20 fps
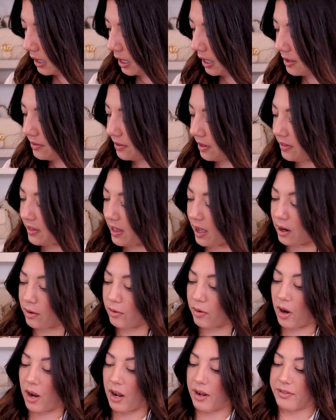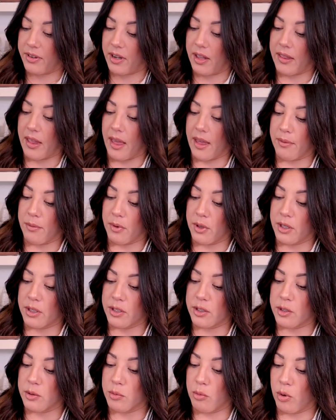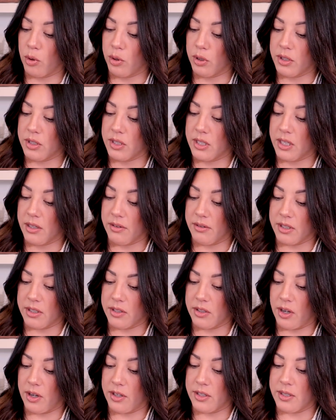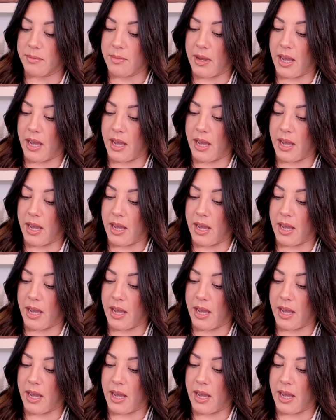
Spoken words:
And then they arrived and they were the smallest earrings known to